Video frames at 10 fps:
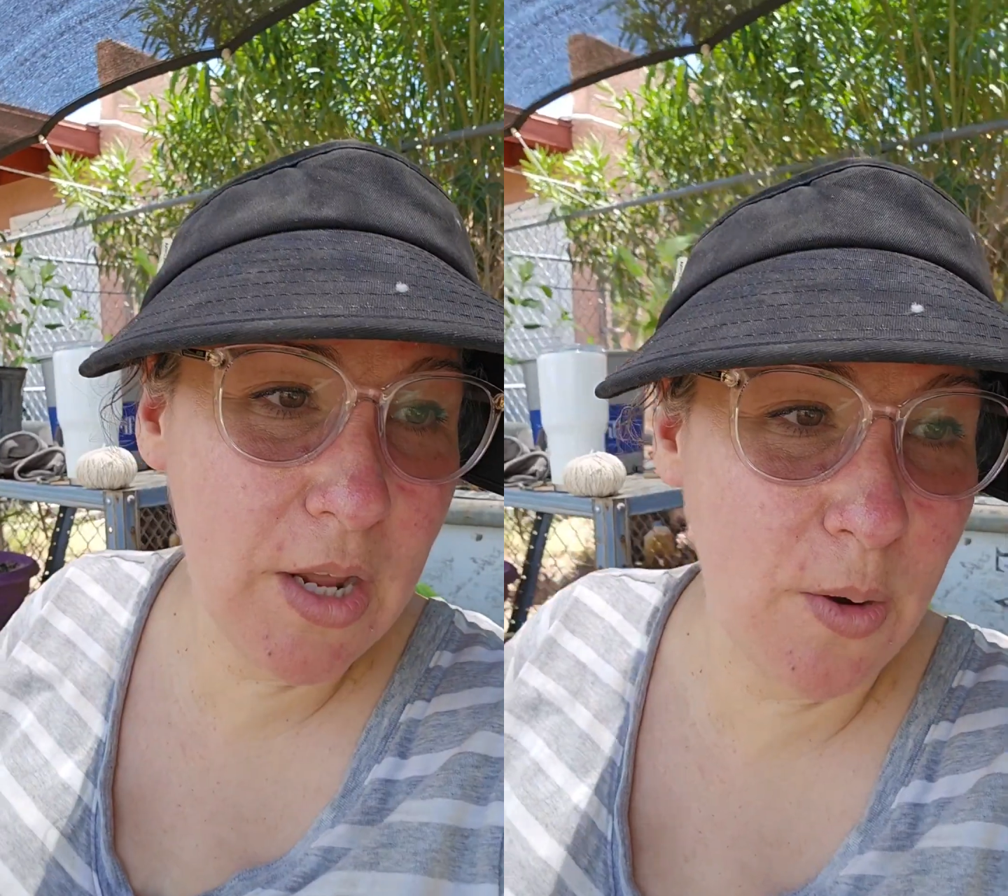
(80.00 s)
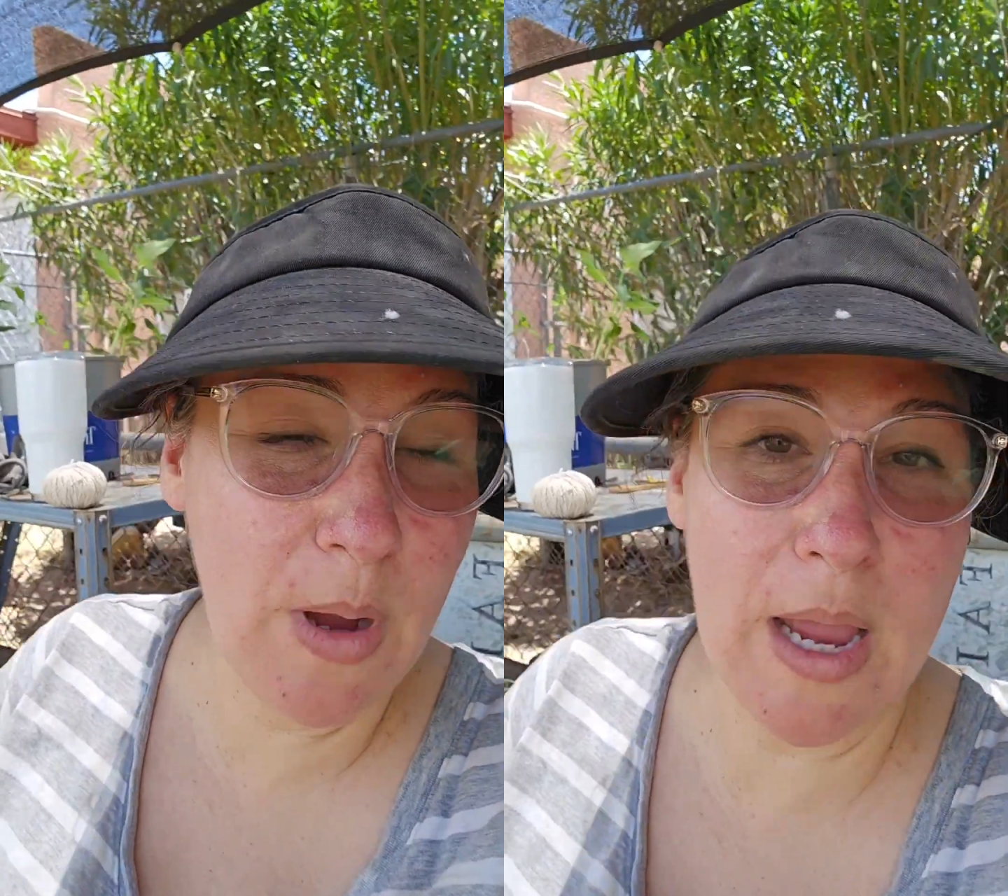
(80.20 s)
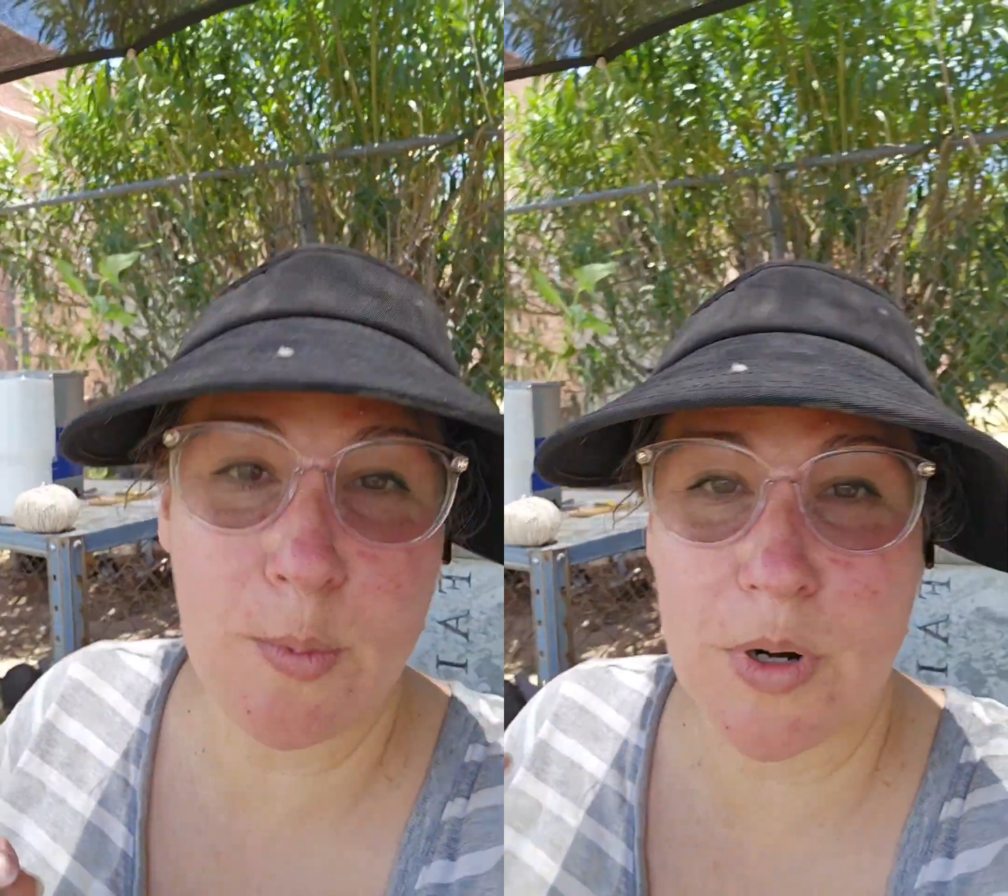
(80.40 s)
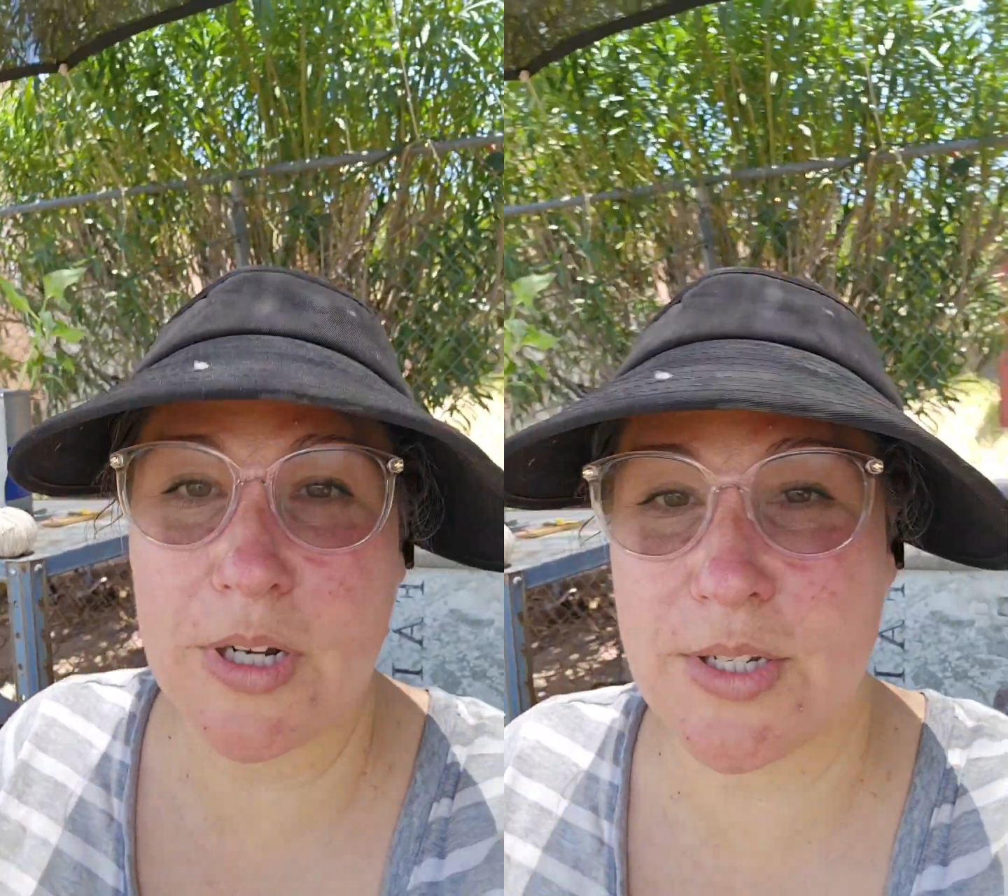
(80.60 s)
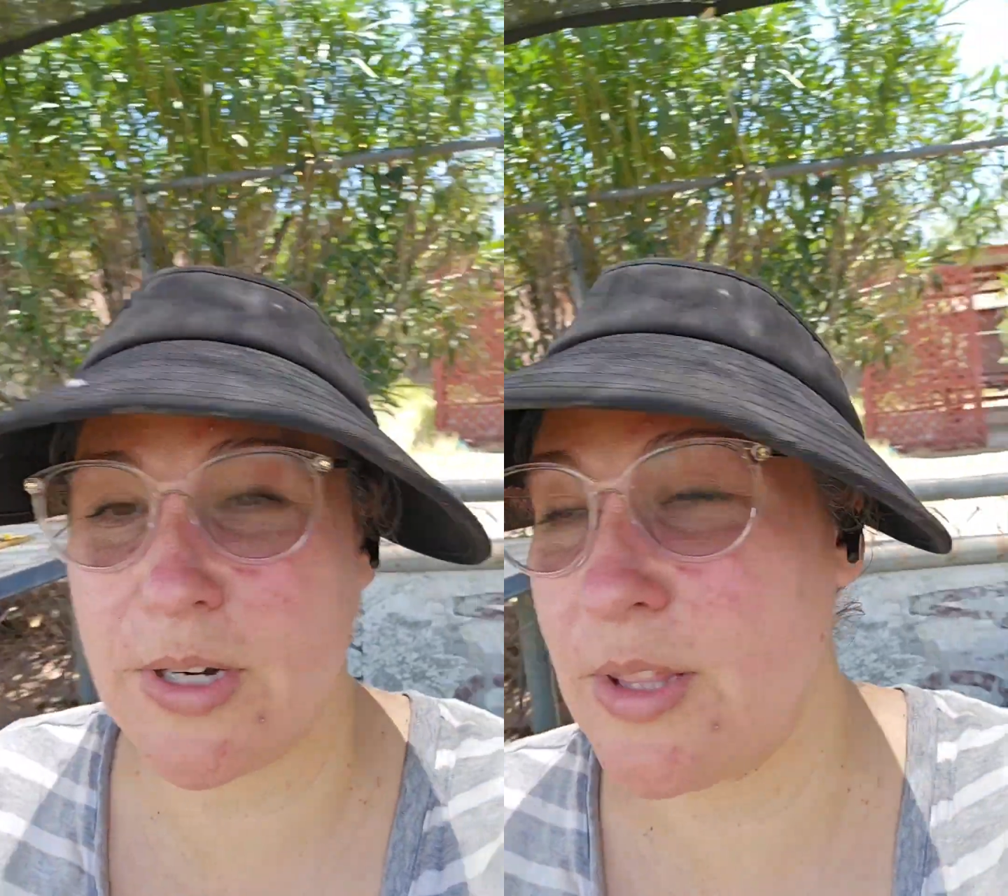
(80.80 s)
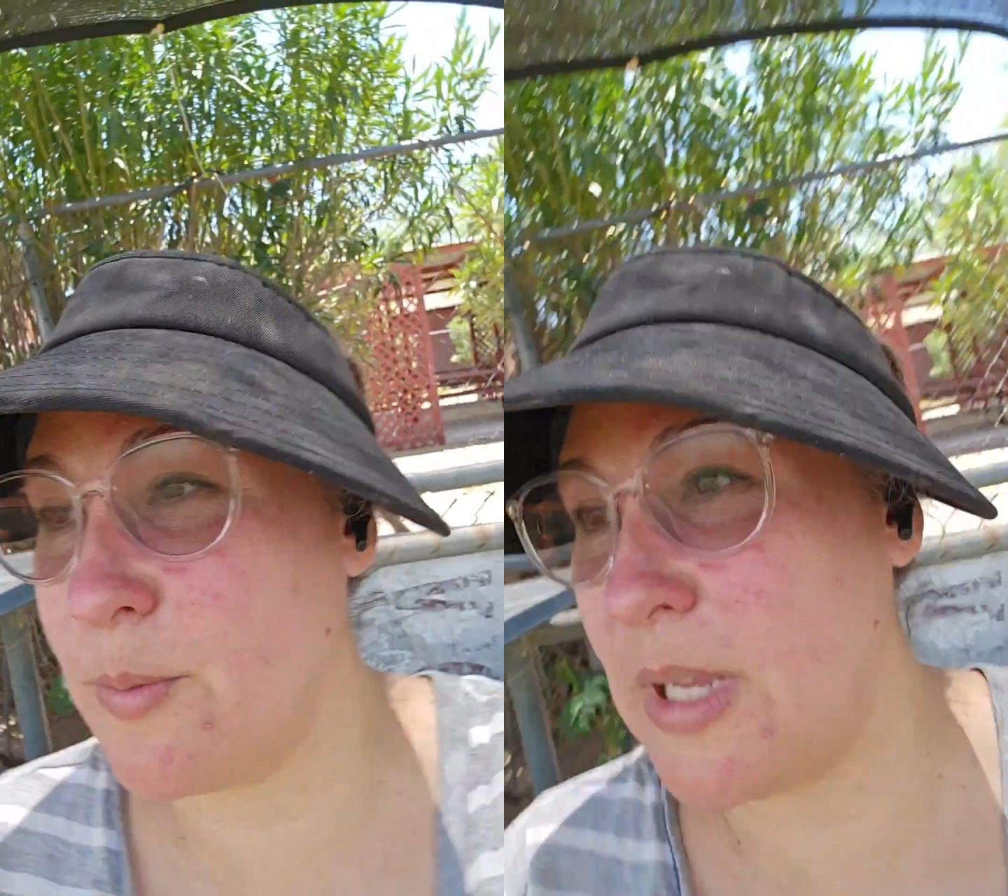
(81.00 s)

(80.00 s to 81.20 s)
know, I work during the